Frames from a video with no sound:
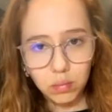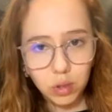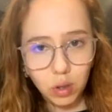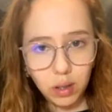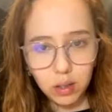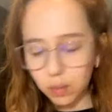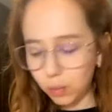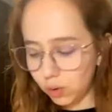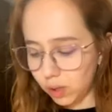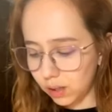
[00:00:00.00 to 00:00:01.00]
chocolate chip
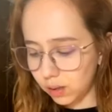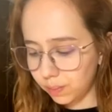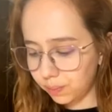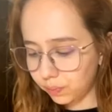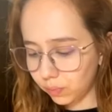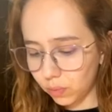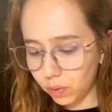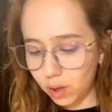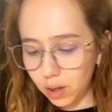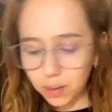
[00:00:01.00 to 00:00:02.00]
cookies.
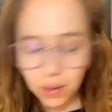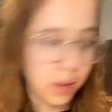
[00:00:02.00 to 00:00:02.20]
Okay.